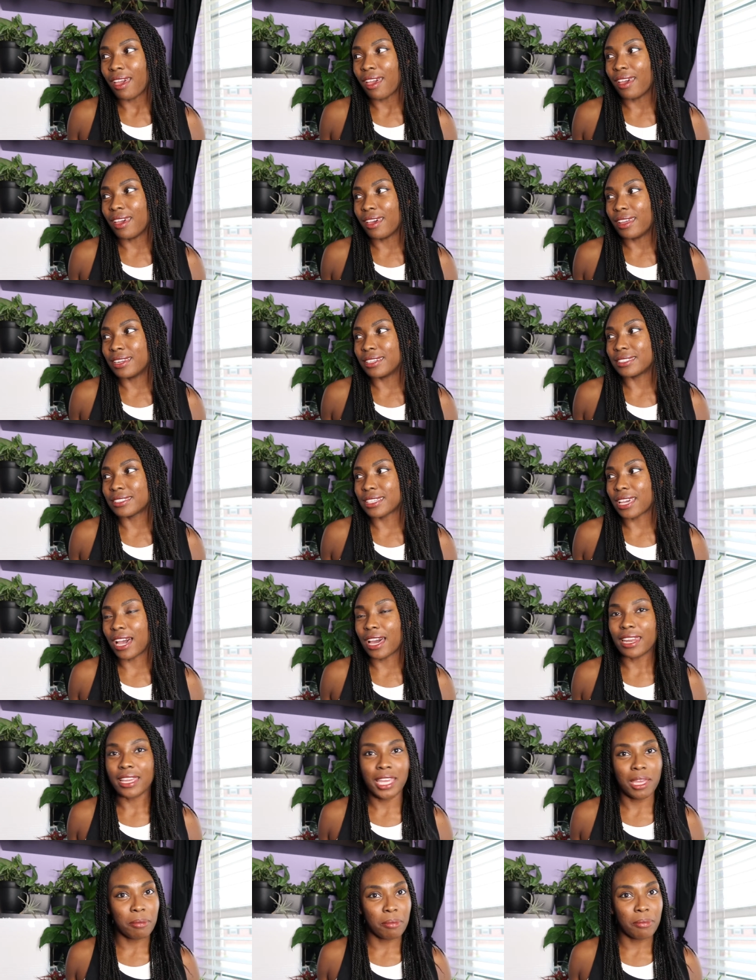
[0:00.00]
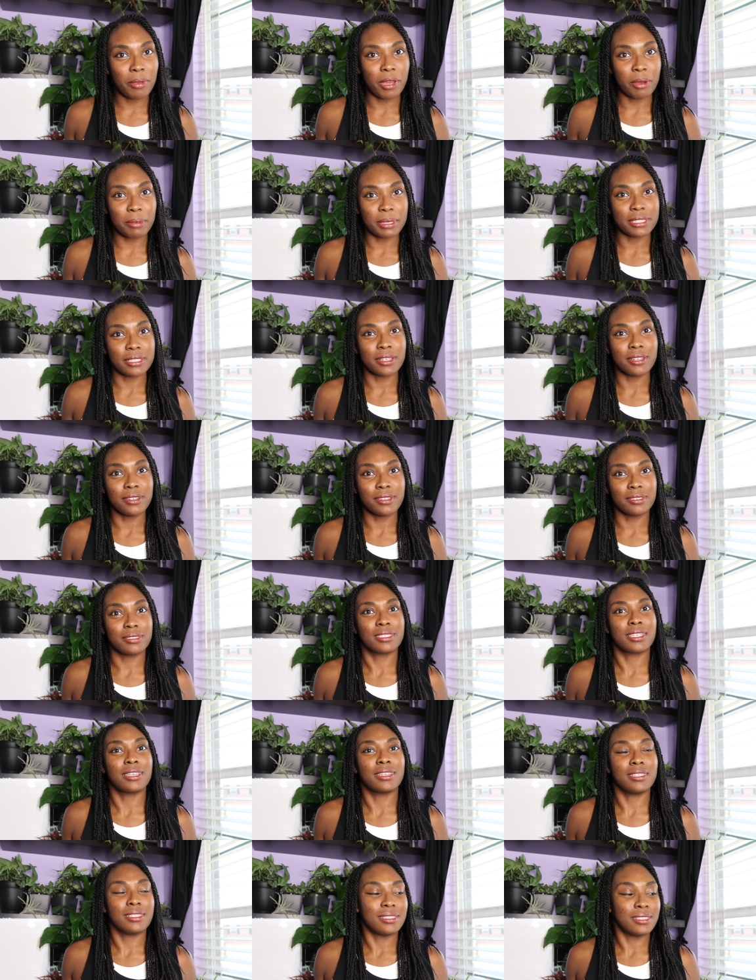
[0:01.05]
and it's kind of keeping me on my toes
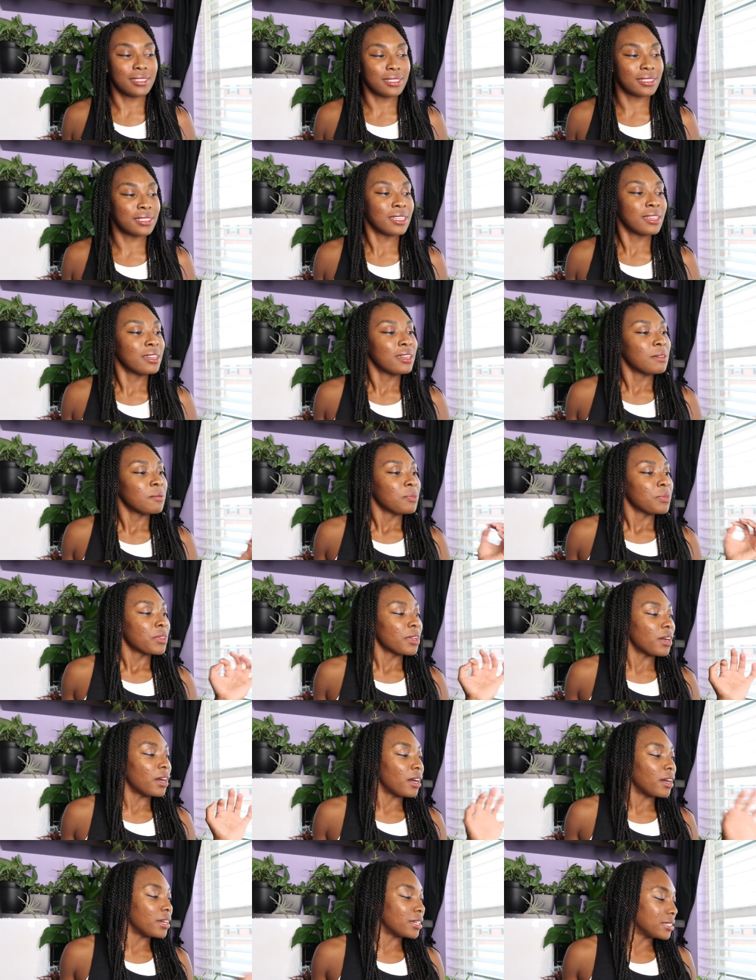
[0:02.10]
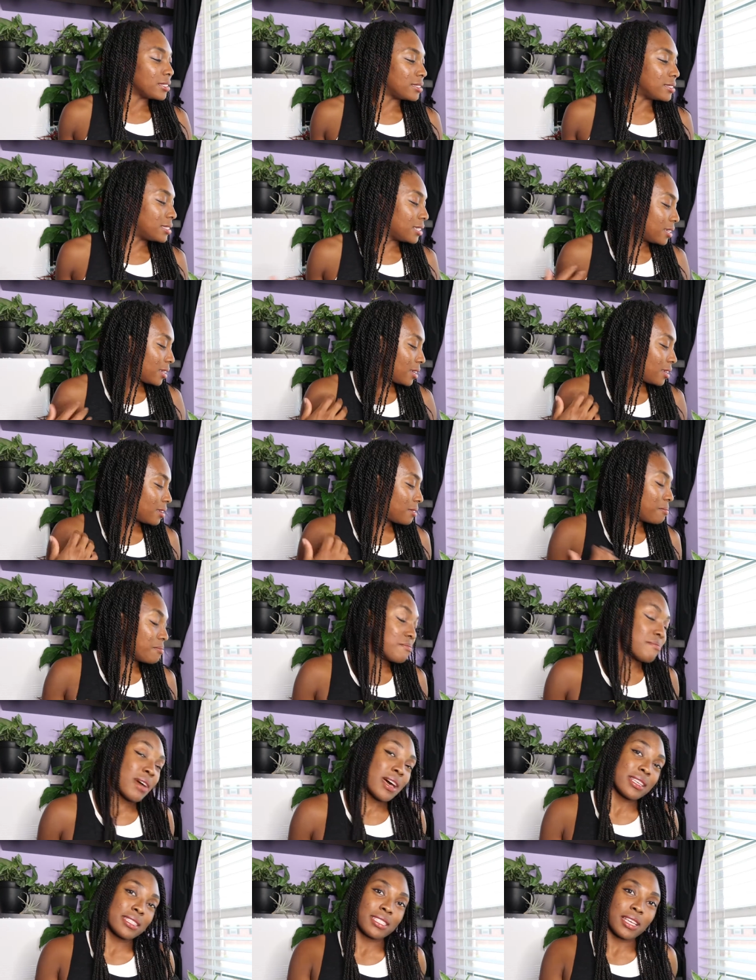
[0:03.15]
because I did
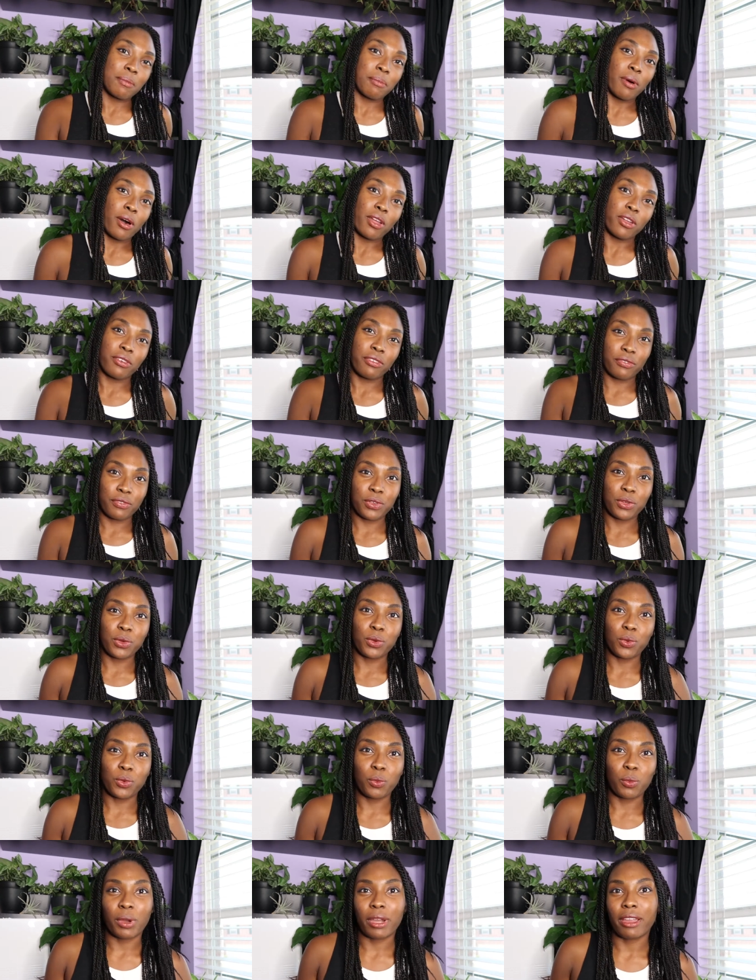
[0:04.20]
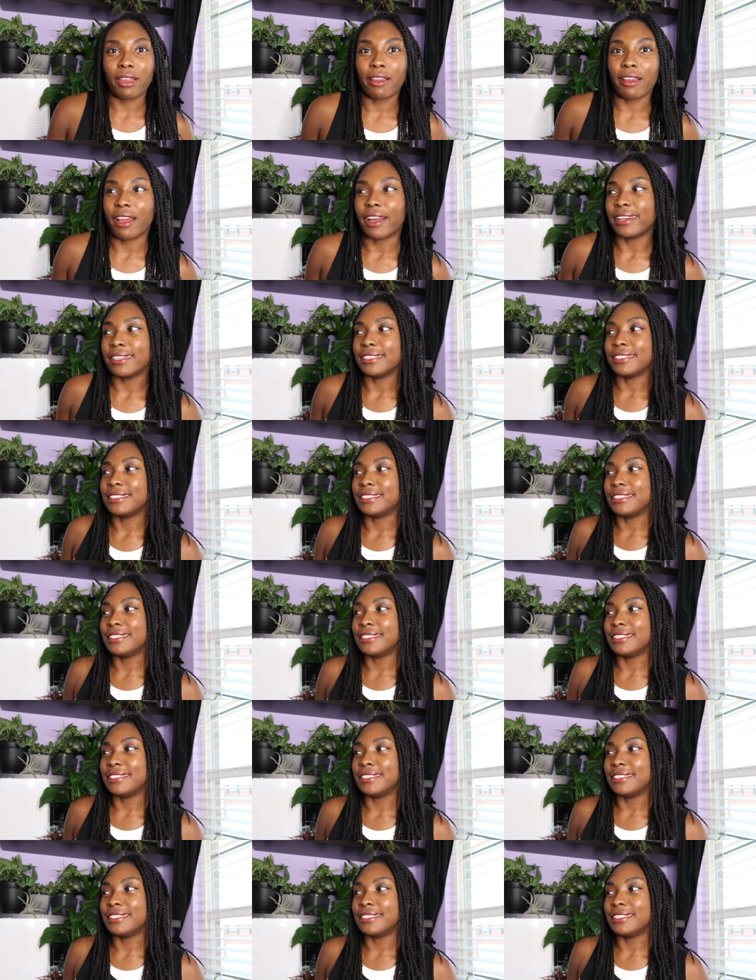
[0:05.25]
mess up on a few where I